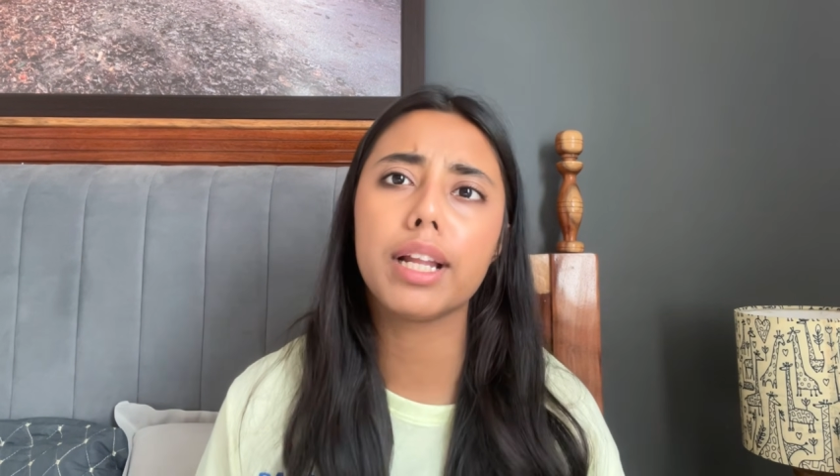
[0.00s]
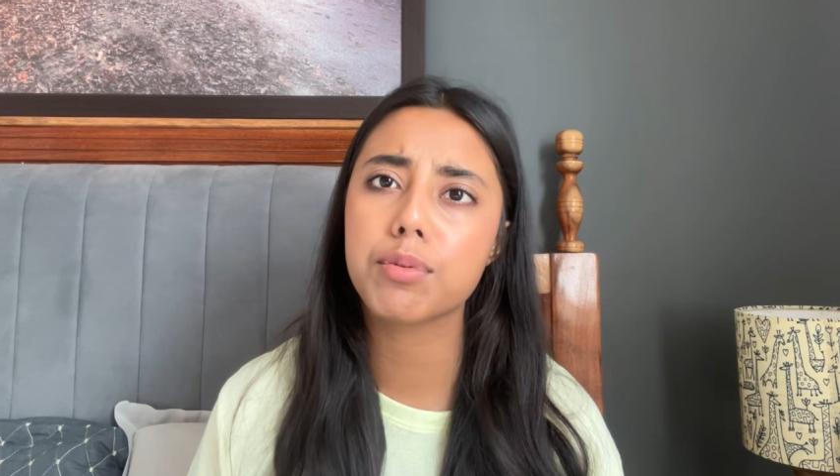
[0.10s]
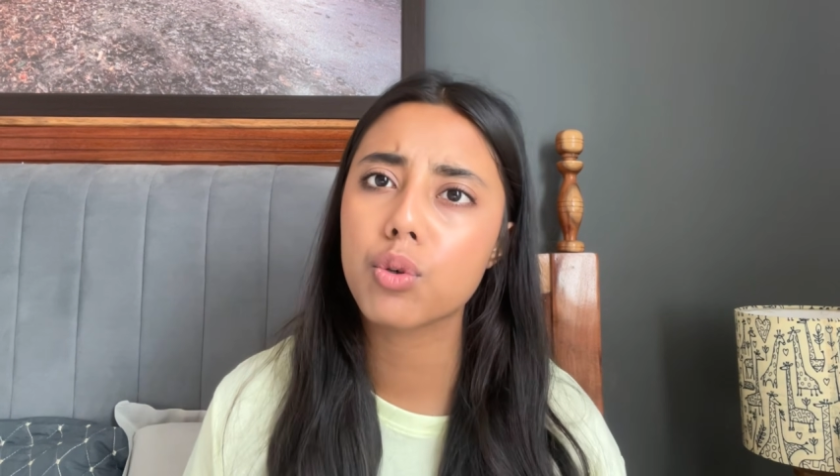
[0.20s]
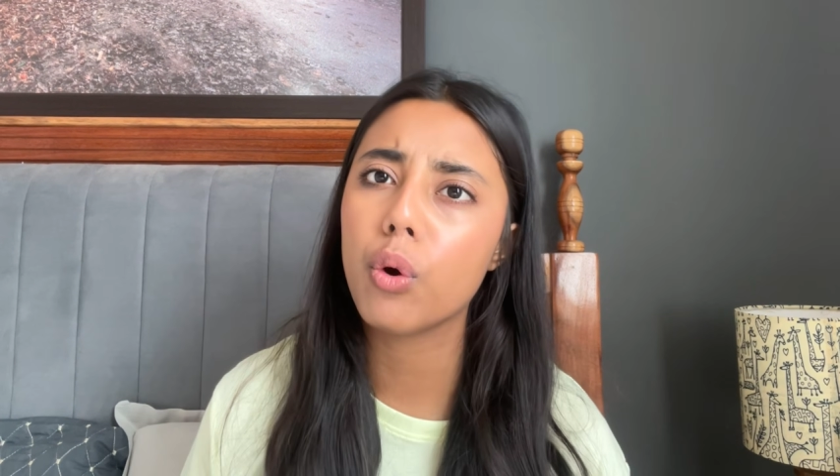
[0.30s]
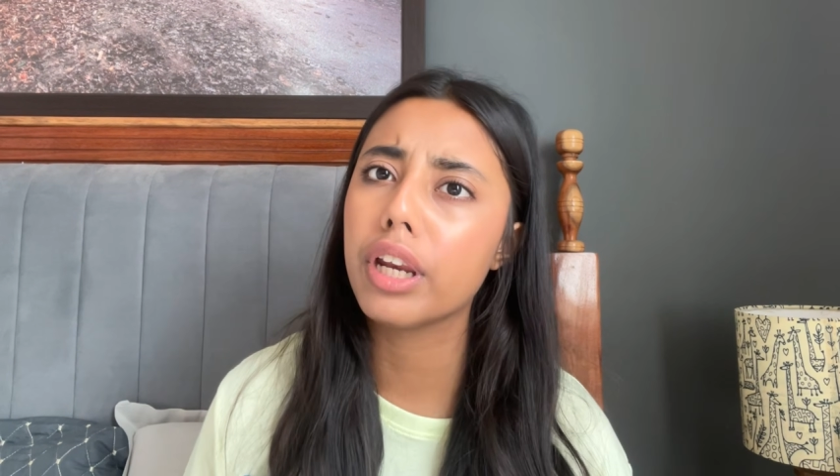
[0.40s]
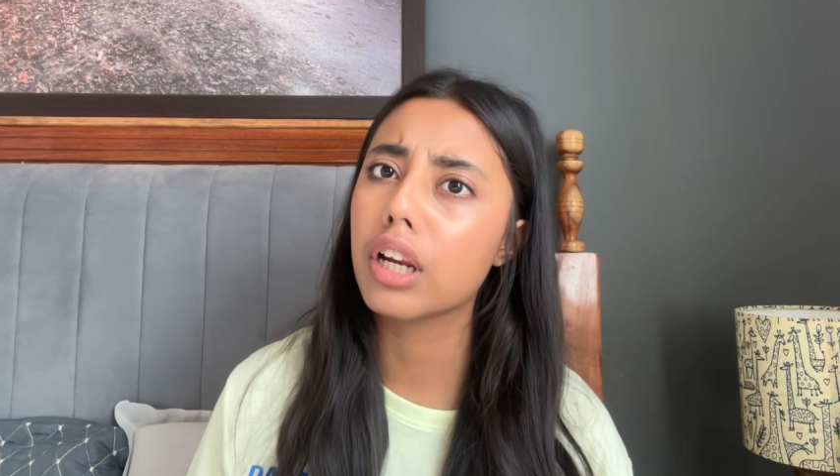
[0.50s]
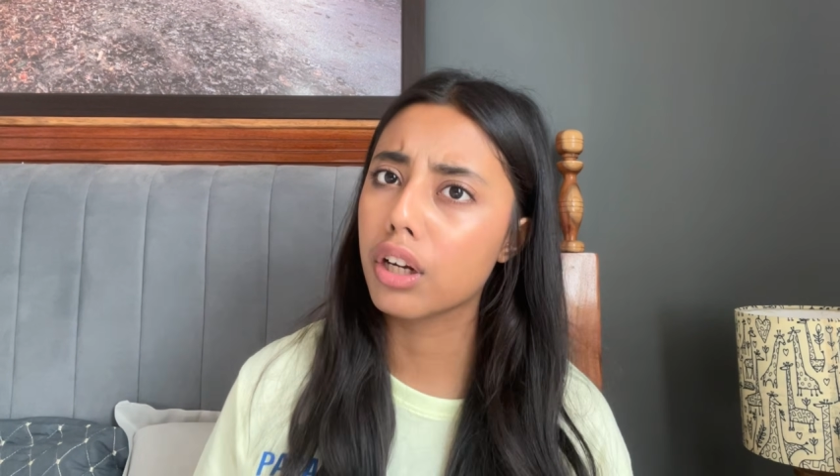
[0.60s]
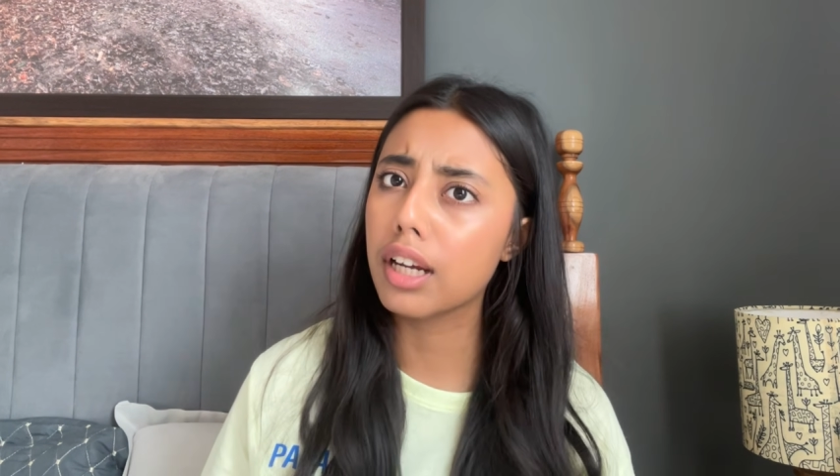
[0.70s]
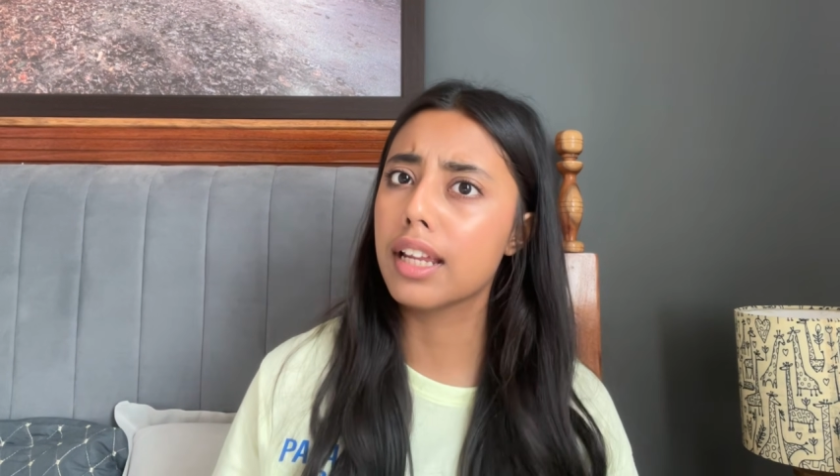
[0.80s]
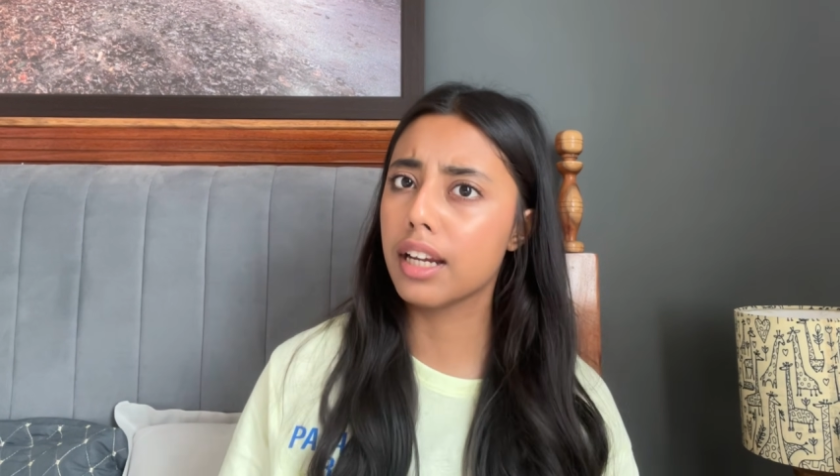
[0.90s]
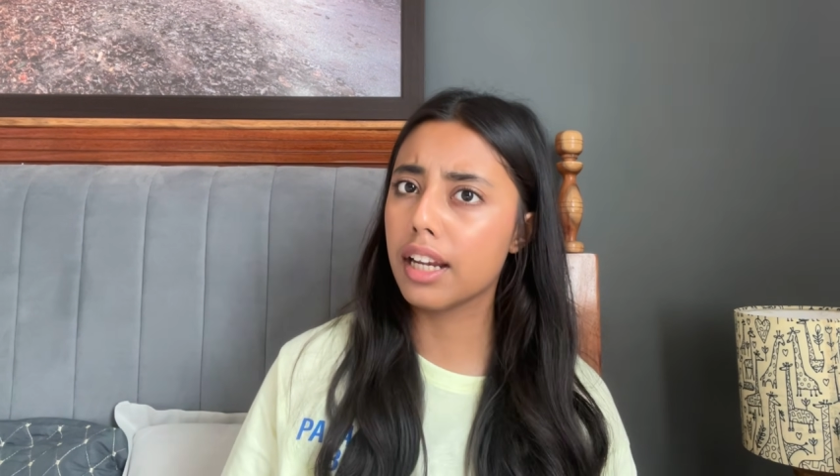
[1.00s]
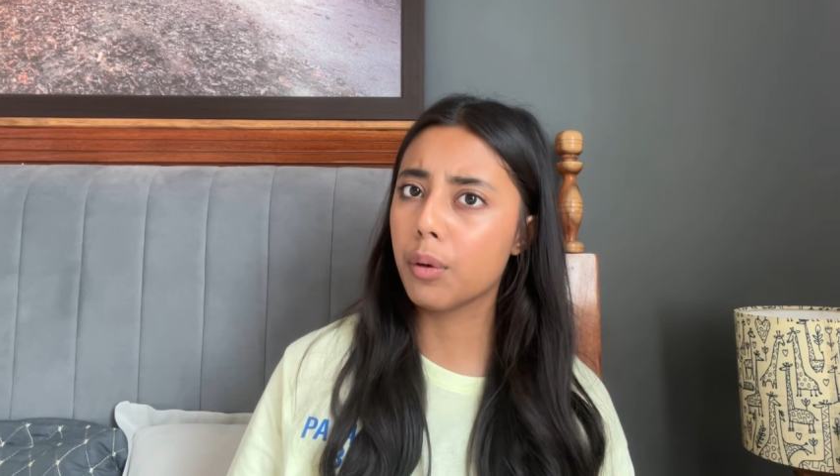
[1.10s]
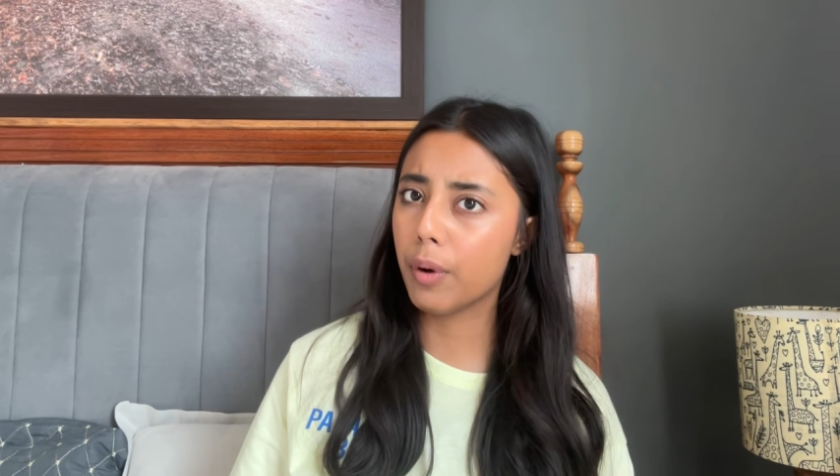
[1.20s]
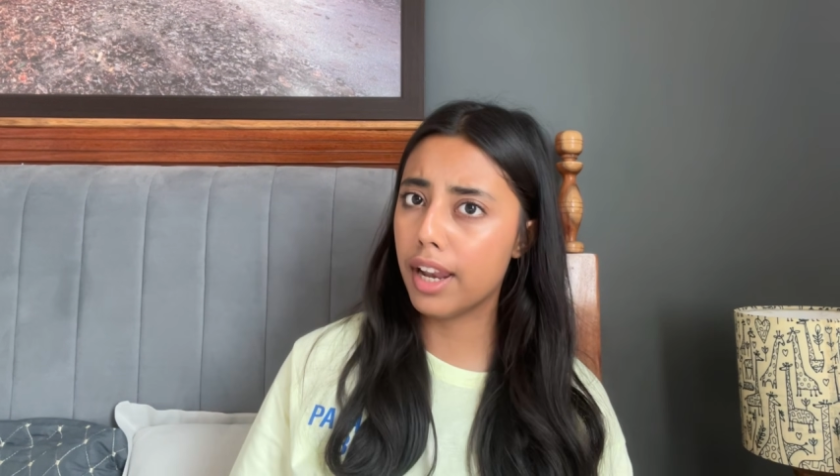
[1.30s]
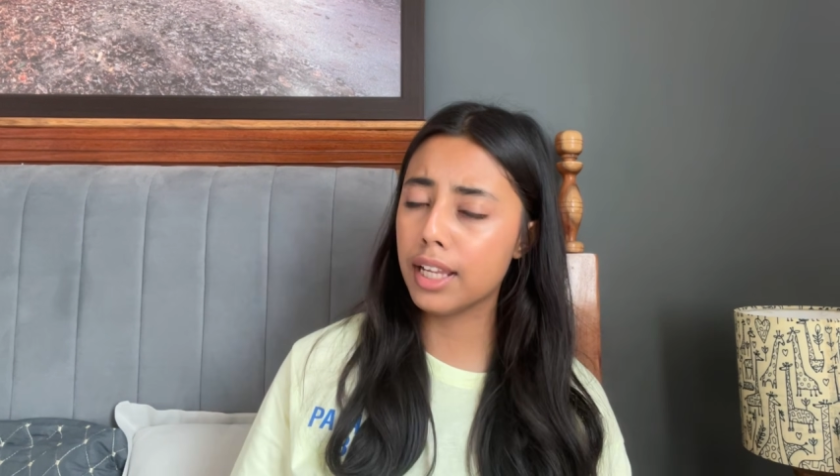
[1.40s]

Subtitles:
up scoring really well,